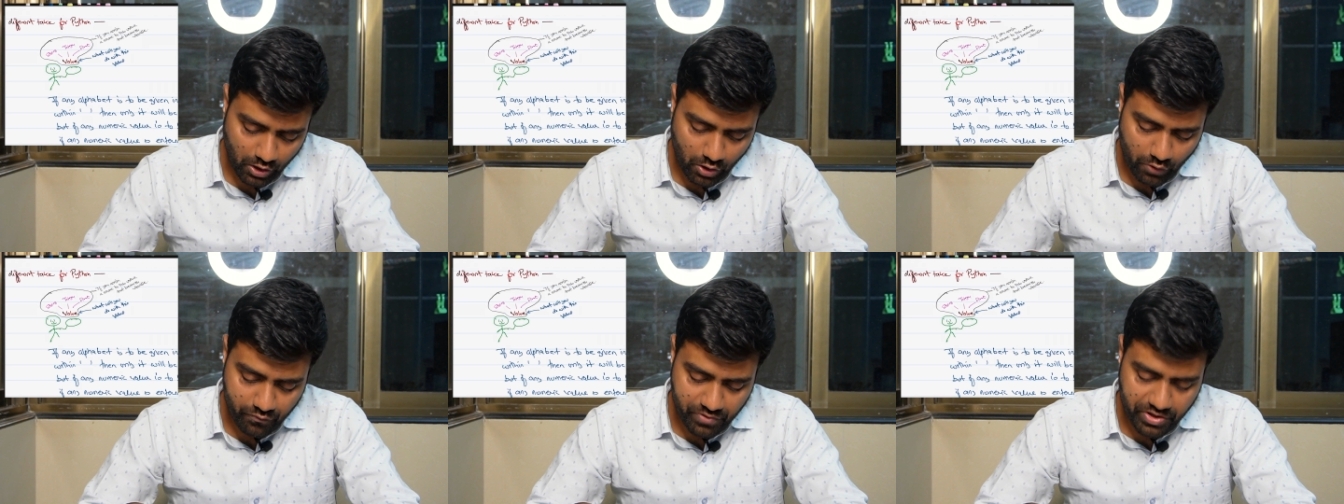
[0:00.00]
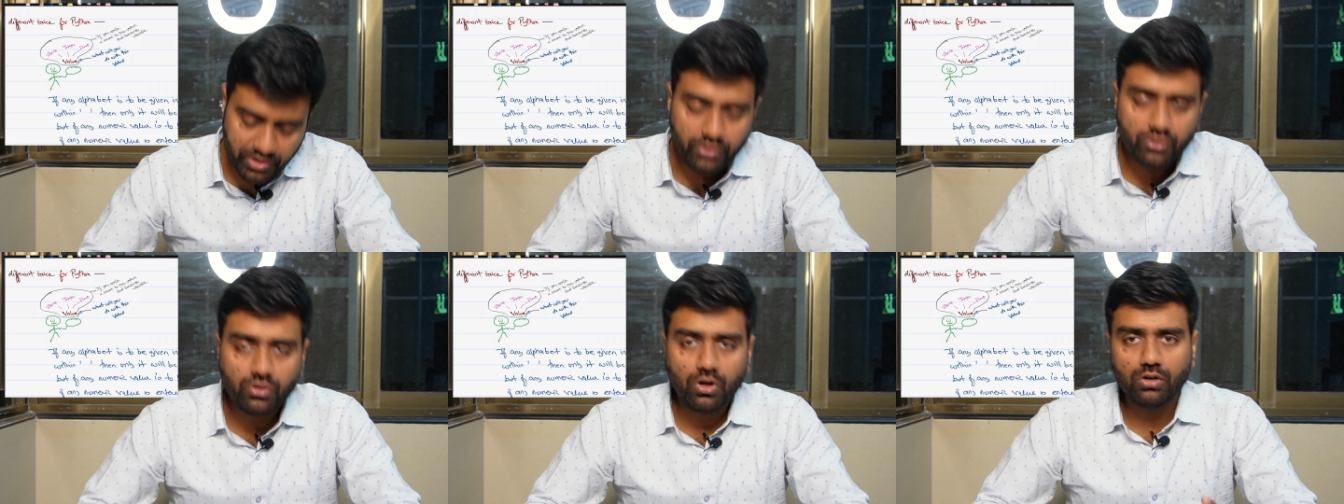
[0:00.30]

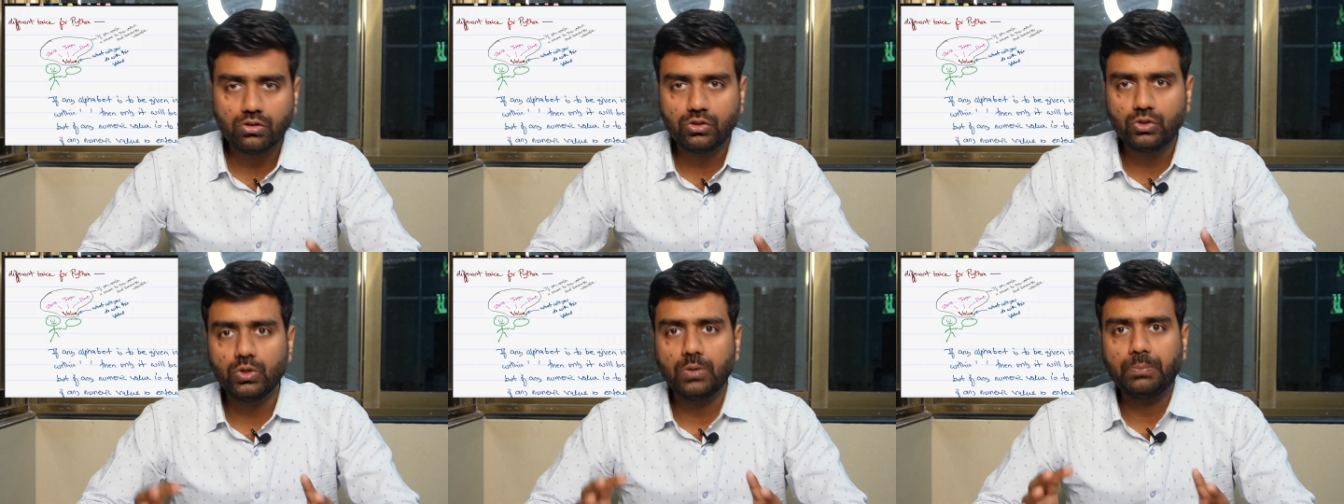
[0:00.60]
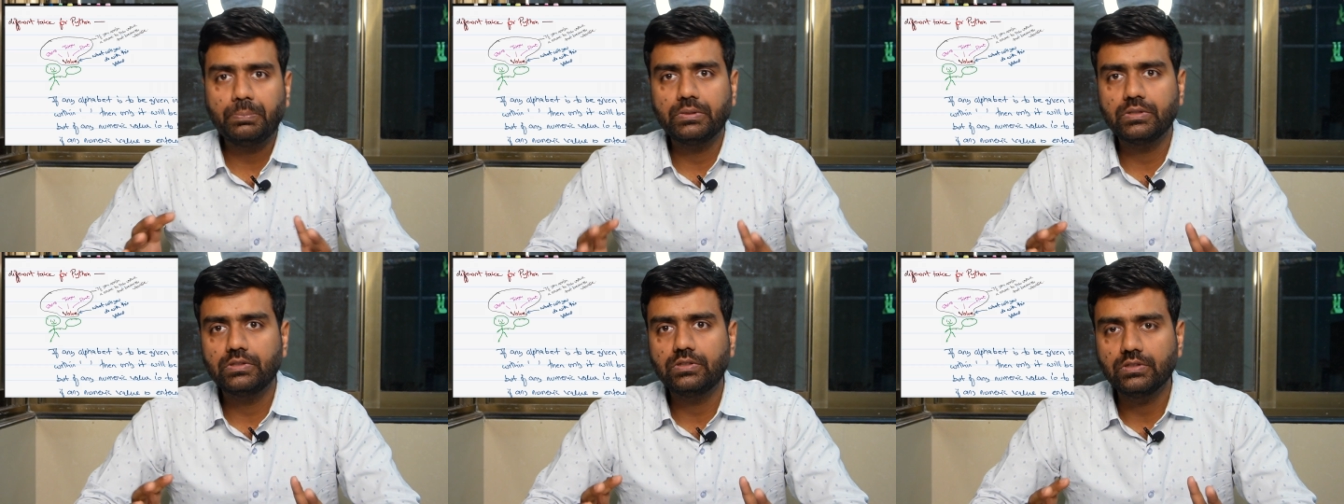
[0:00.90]
when you talk to
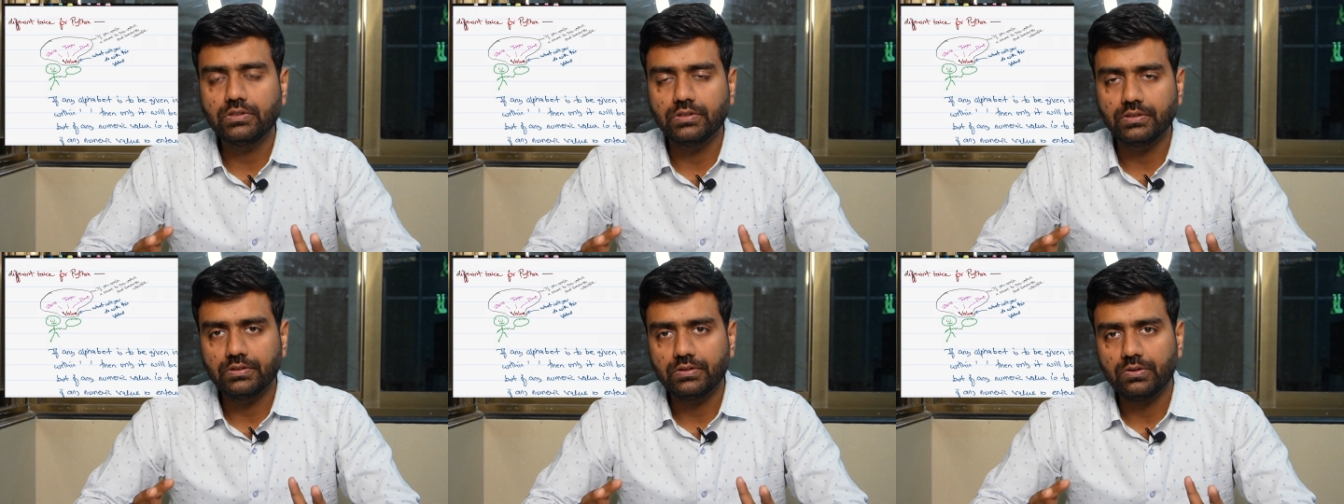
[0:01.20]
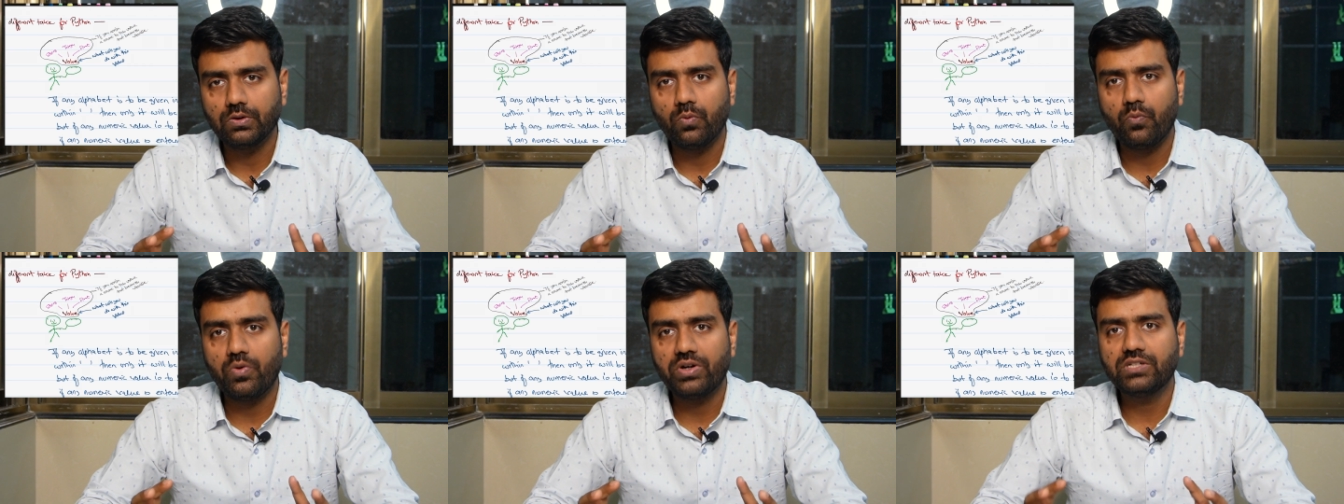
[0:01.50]
a person,
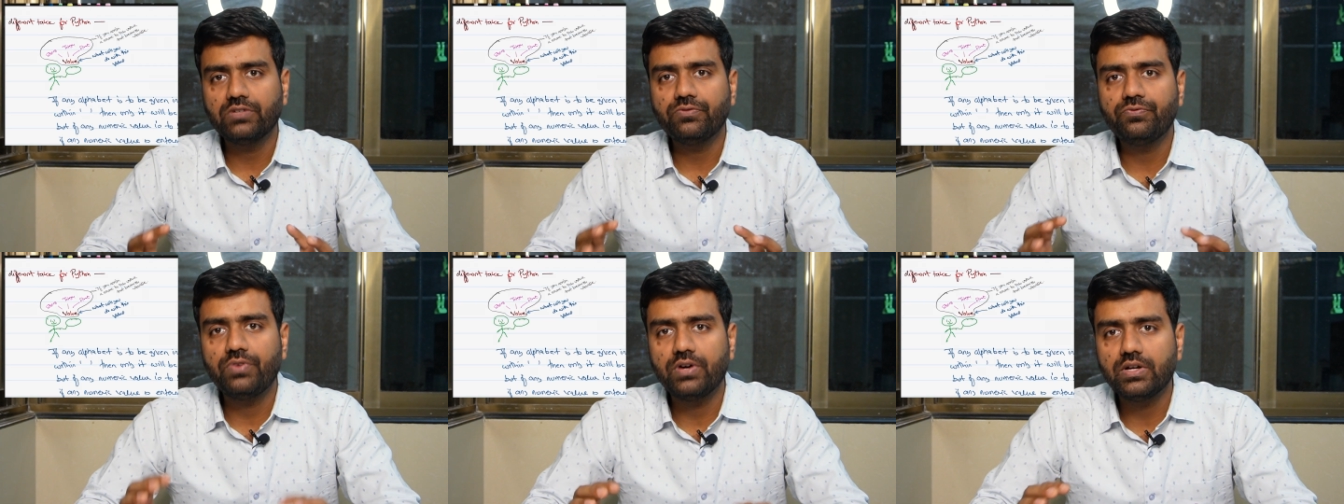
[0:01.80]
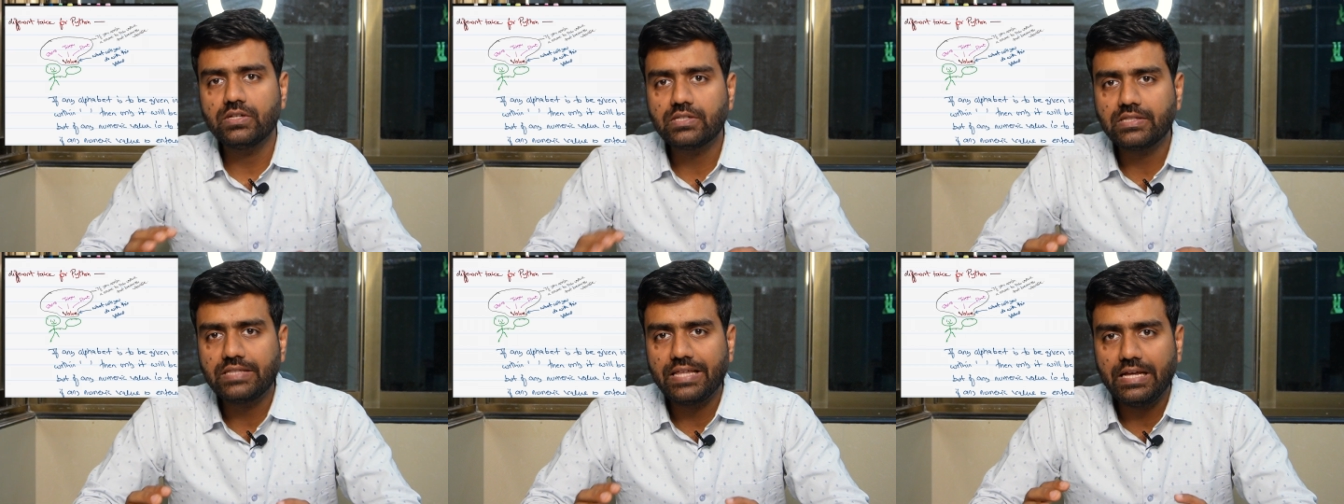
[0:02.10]
what is the first